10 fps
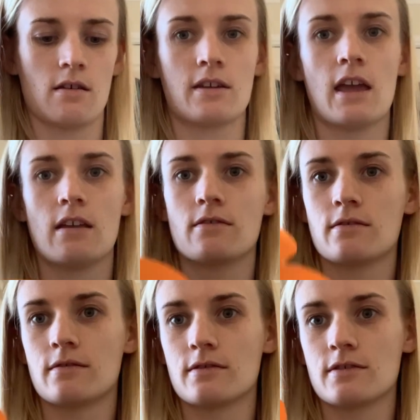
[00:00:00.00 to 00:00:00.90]
Okay,
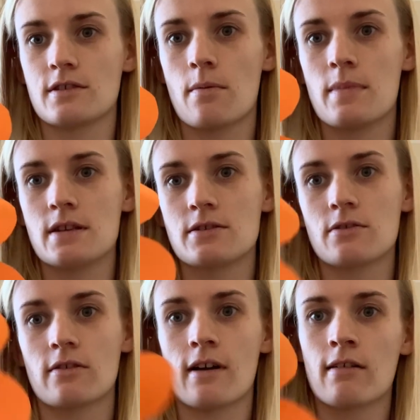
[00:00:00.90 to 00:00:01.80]
so a bit
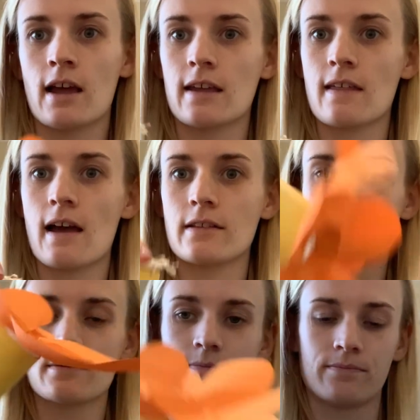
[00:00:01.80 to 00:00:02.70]
stuck around like that.
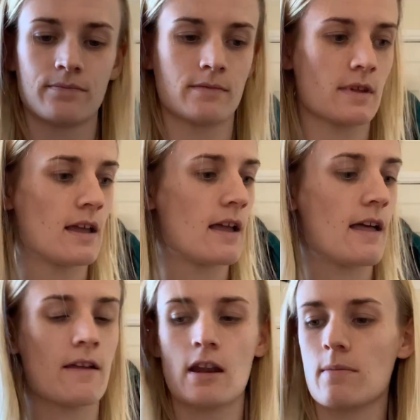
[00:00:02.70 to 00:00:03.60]

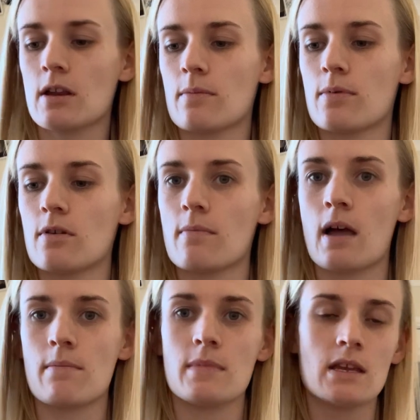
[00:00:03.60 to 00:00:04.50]
And then I'm going to put
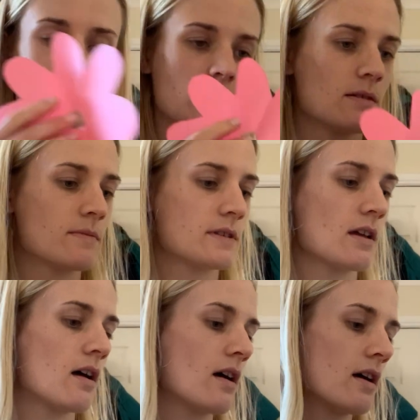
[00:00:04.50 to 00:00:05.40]
my medium
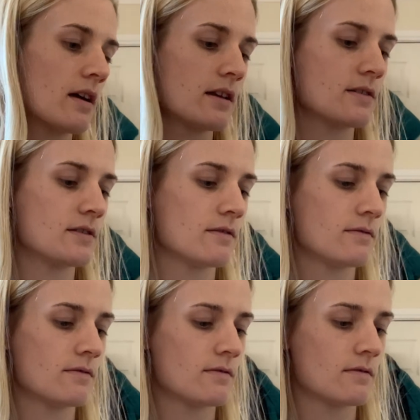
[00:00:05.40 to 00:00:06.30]
size.
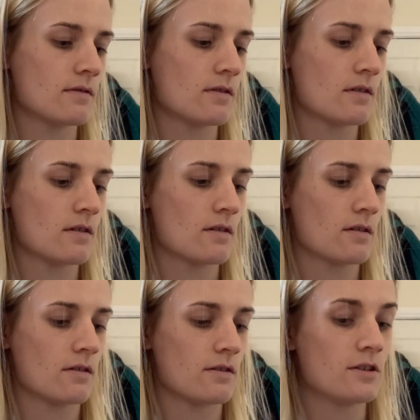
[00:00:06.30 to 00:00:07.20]

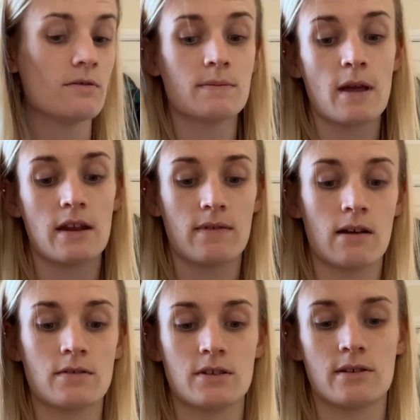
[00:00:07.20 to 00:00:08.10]
You can do as many
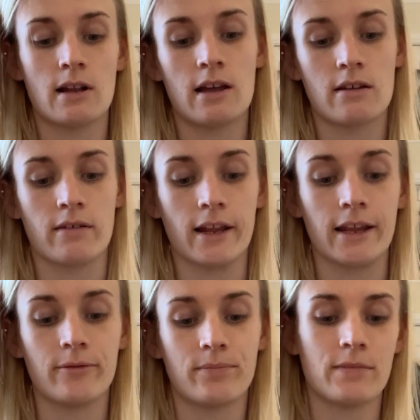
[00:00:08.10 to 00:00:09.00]
flowers as you like,
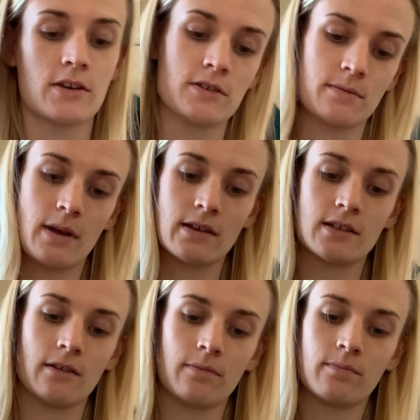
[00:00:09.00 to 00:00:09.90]
really. It doesn't
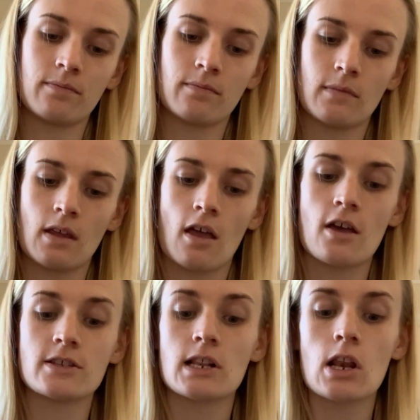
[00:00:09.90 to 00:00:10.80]
matter.
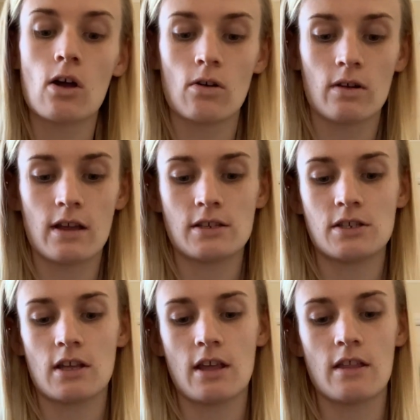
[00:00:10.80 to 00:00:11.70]
As long as
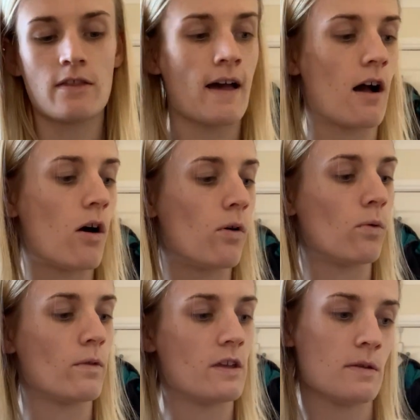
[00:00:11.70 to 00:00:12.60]
that
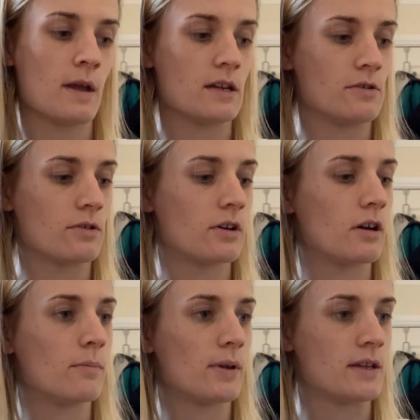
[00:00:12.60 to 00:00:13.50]
hole that you made in your
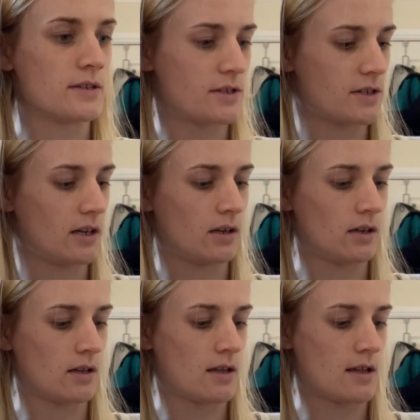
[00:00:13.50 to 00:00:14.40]
cup is still
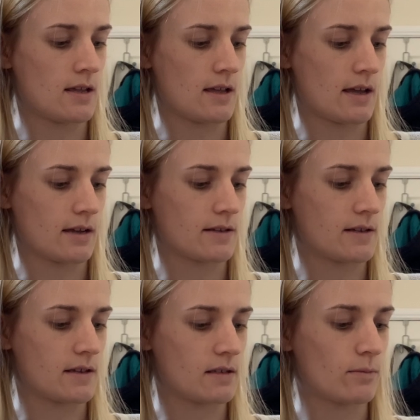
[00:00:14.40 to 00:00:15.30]

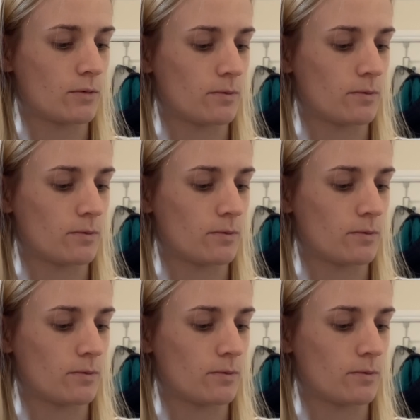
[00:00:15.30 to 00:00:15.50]
accessible.